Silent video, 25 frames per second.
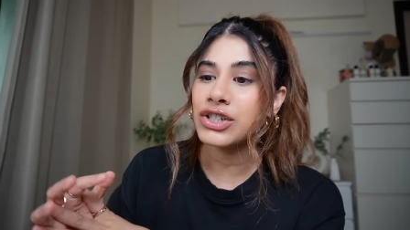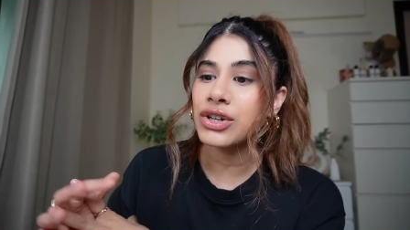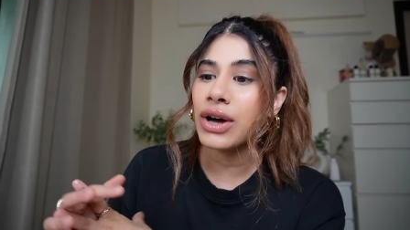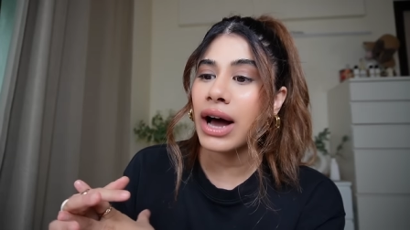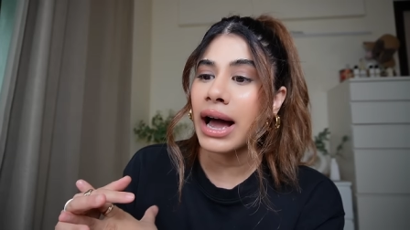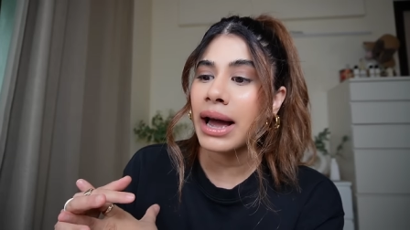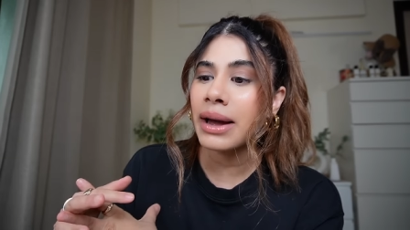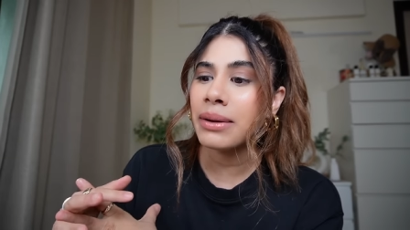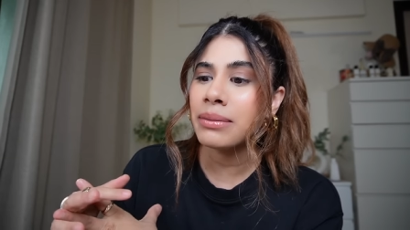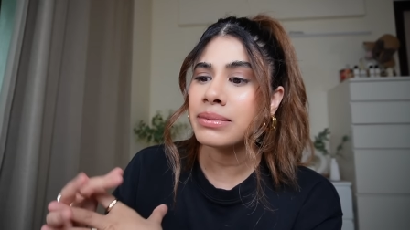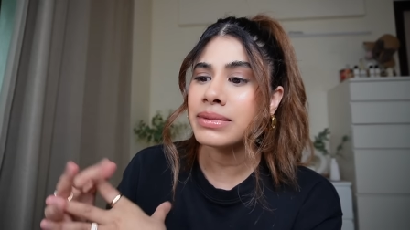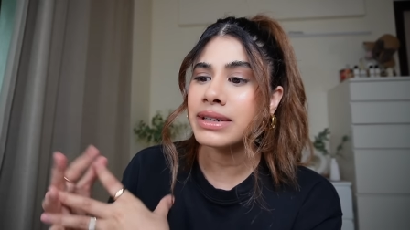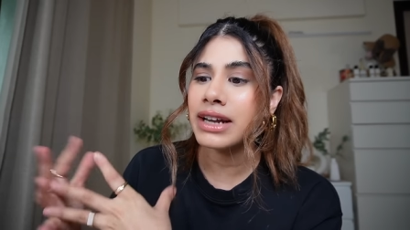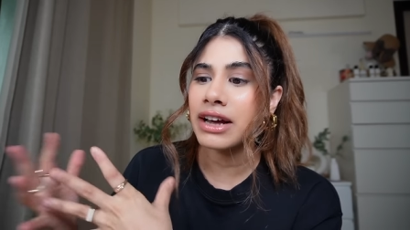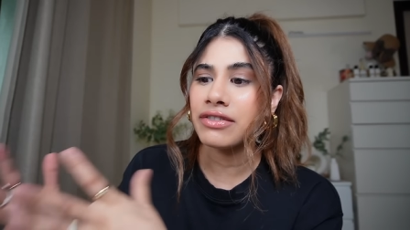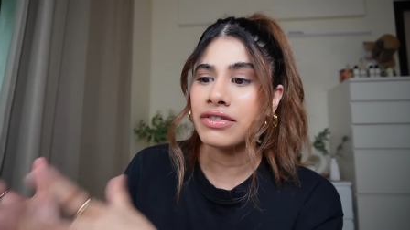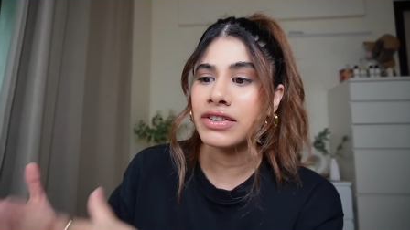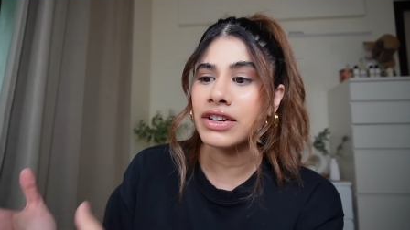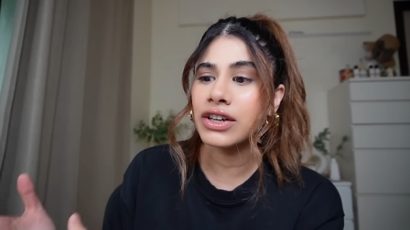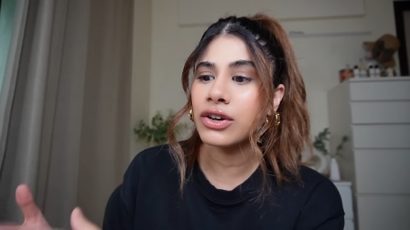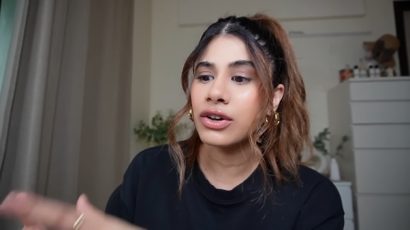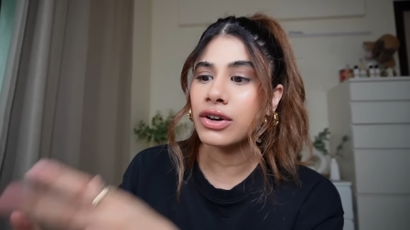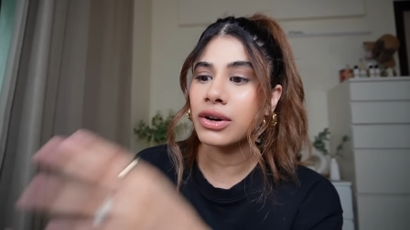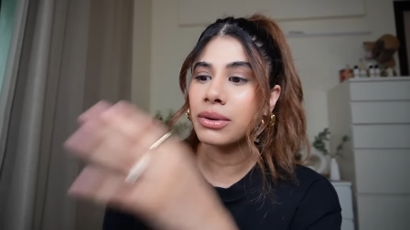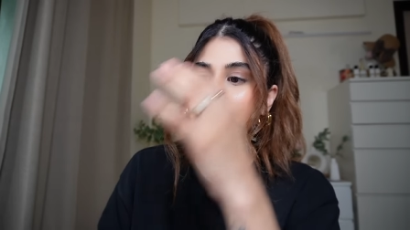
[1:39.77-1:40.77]
So I'm
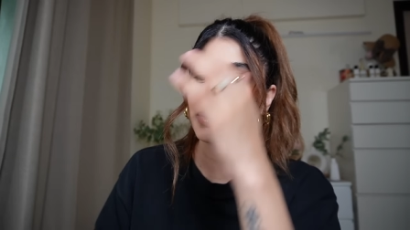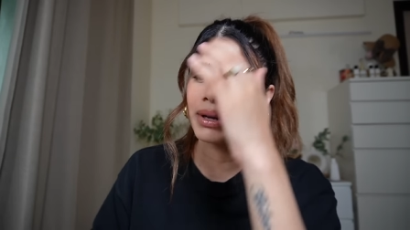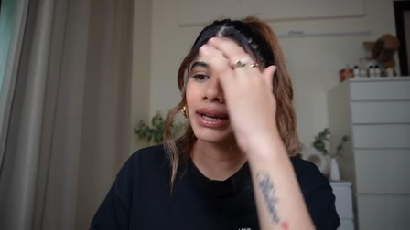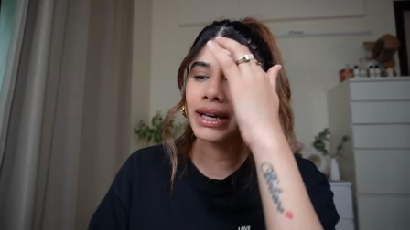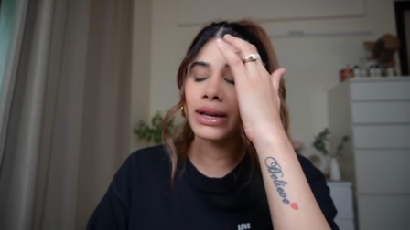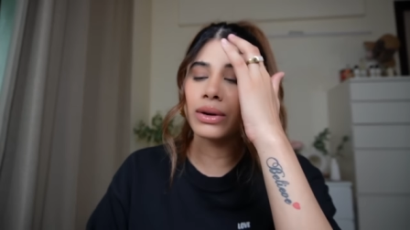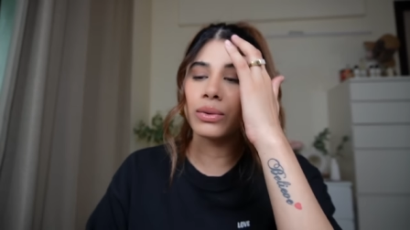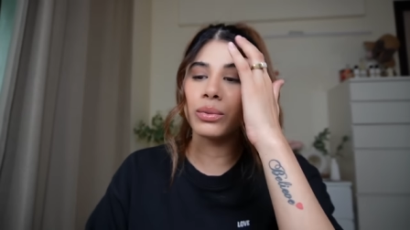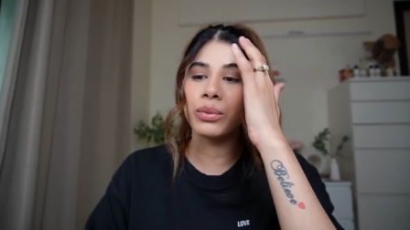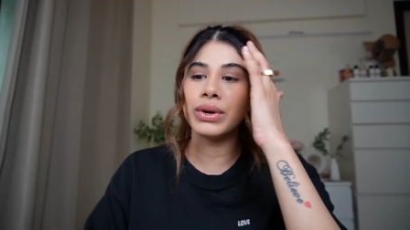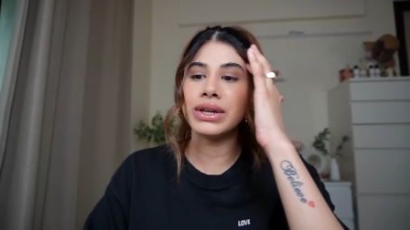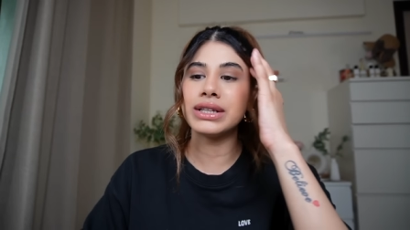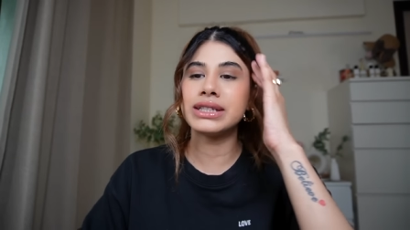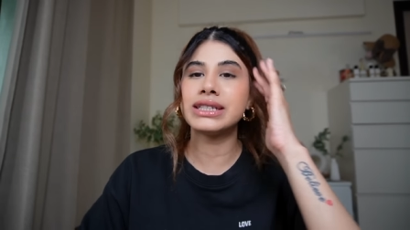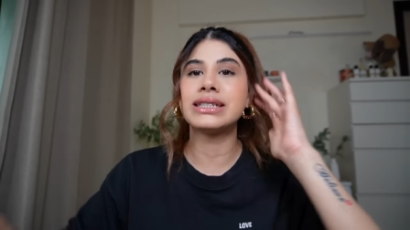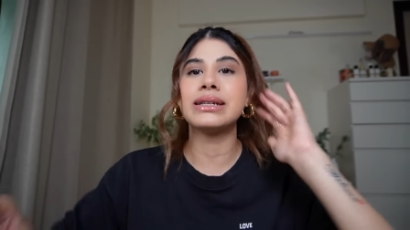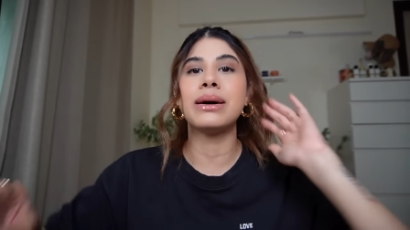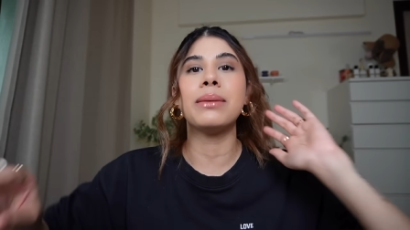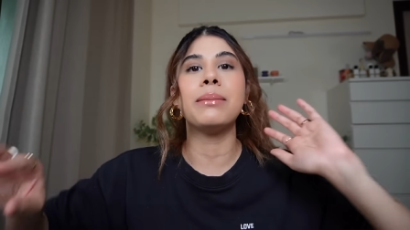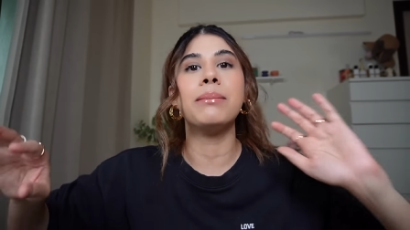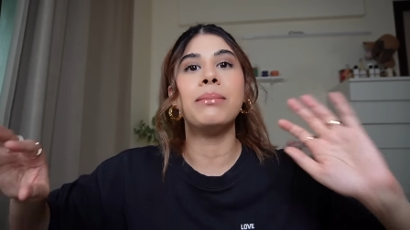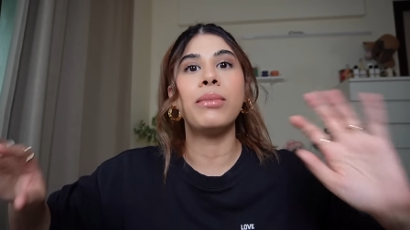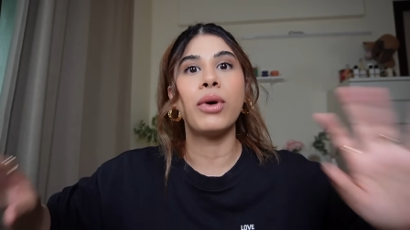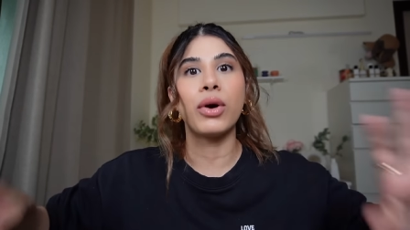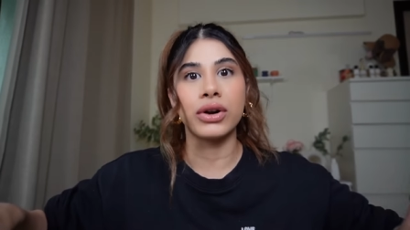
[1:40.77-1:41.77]
definitely gonna begin with
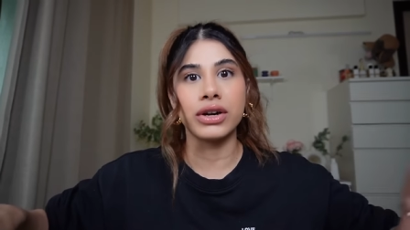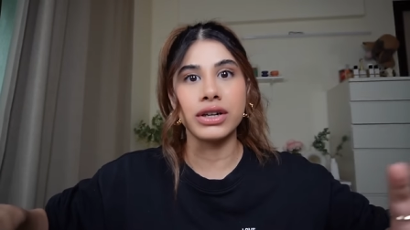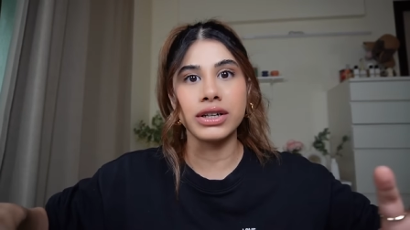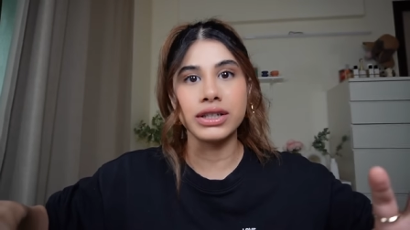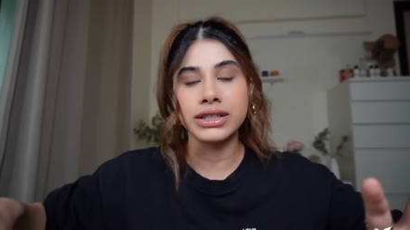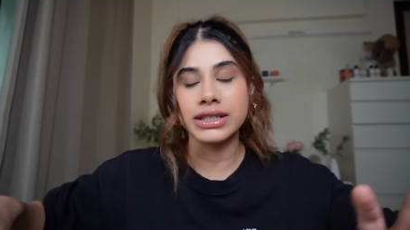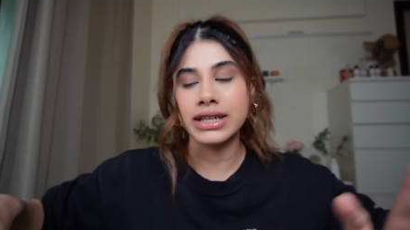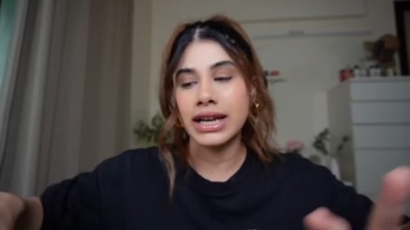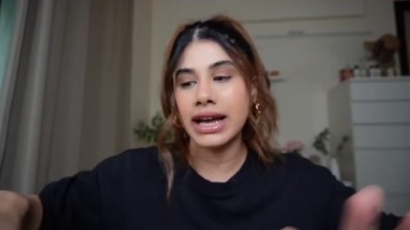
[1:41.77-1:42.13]
some bottles.